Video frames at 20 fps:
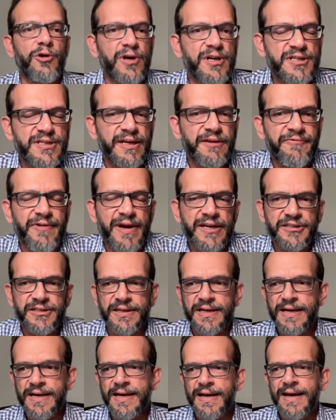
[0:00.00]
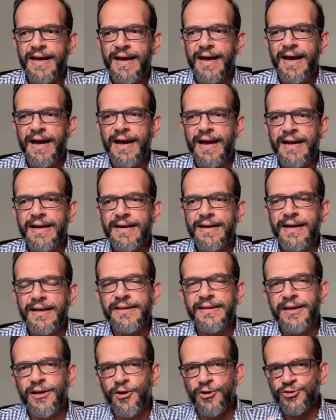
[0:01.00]
holistic fashion. And,
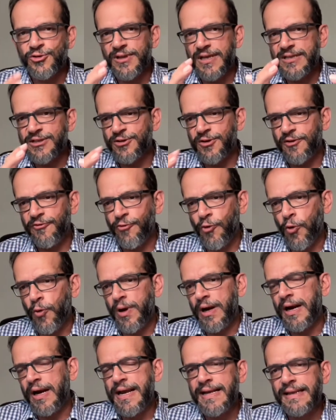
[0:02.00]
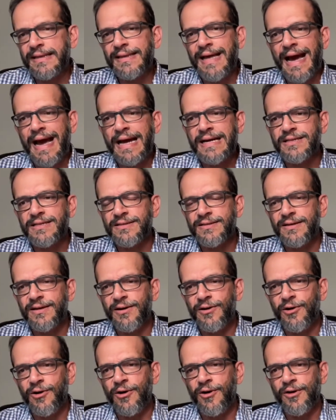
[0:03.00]
and they're also then sort of overlaying that
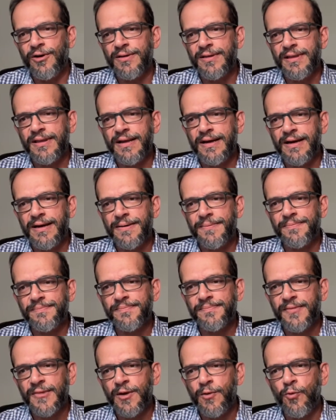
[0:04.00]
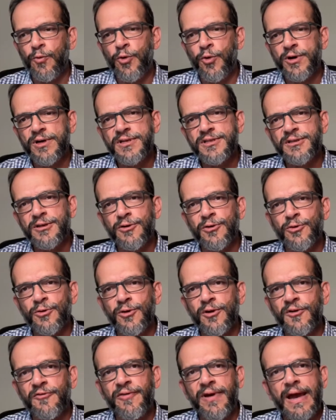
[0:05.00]
on uh, what is the
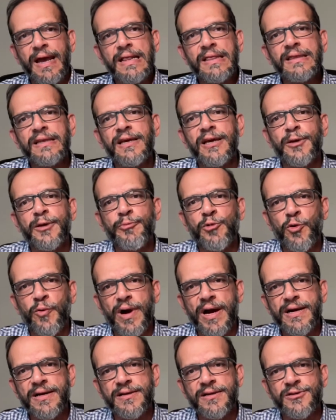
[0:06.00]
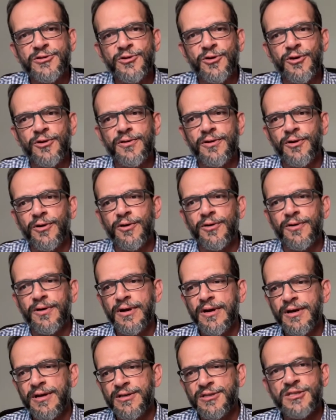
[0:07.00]
role of healthcare providers or, or
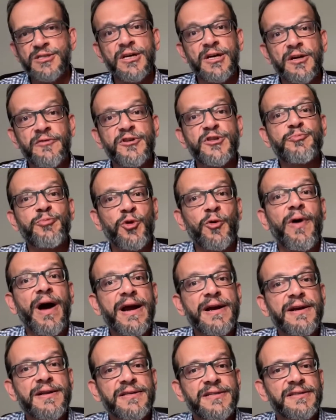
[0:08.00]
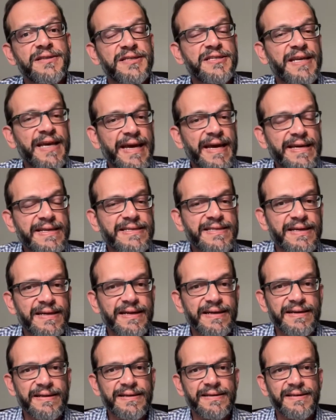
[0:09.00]
service providers, in this case,
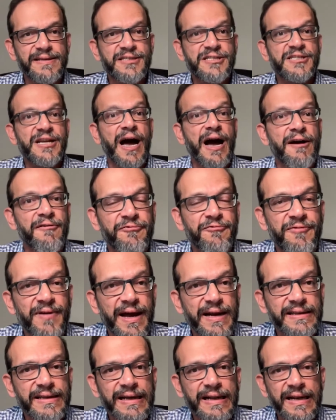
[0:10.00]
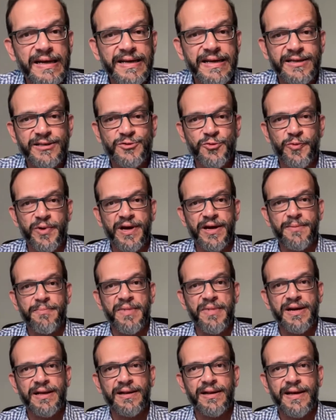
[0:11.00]
uh, the staff at the clinics where
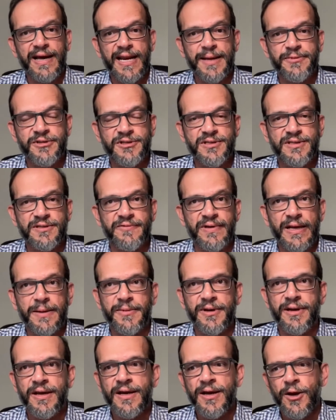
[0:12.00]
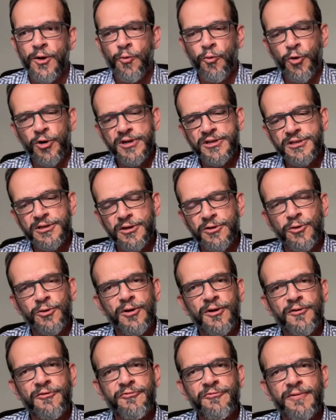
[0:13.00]
medical cannabis is available. What is the
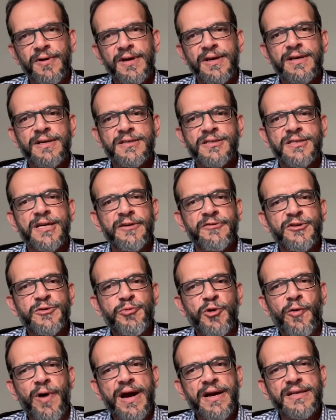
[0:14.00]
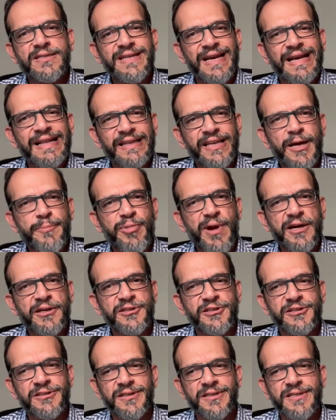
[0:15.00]
role of service providers, healthcare
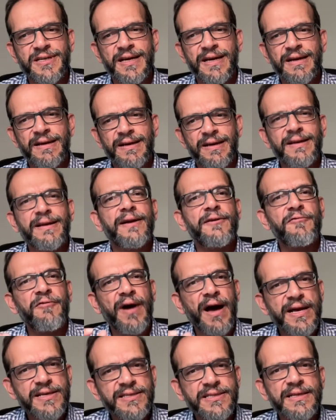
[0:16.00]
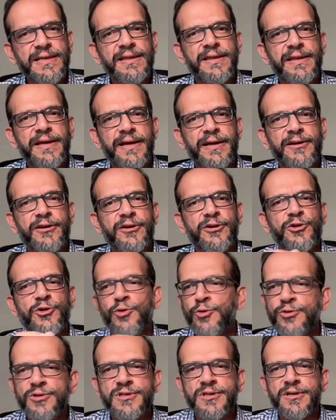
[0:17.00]
practitioners in advising their
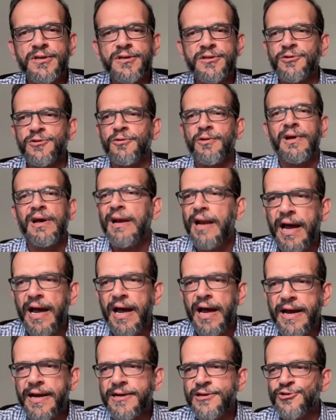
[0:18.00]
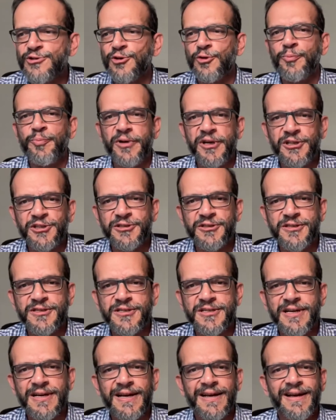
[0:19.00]
users or clients or
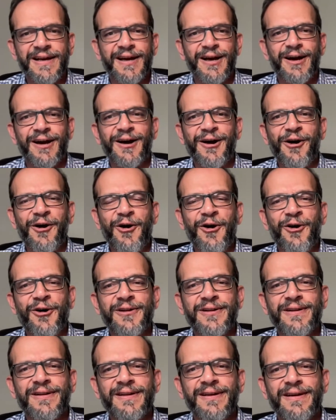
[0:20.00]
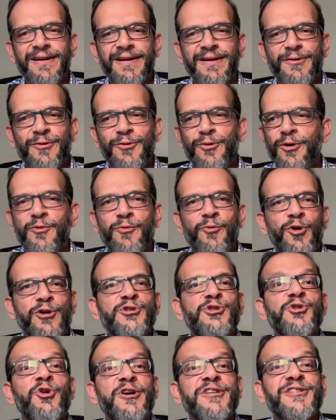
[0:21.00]
patients uh, on, on
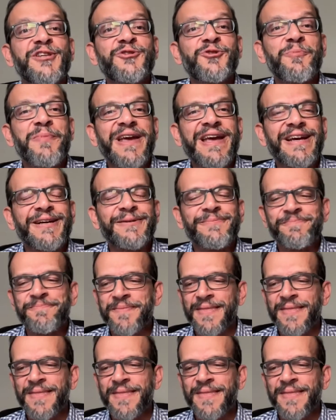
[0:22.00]
what choices to make.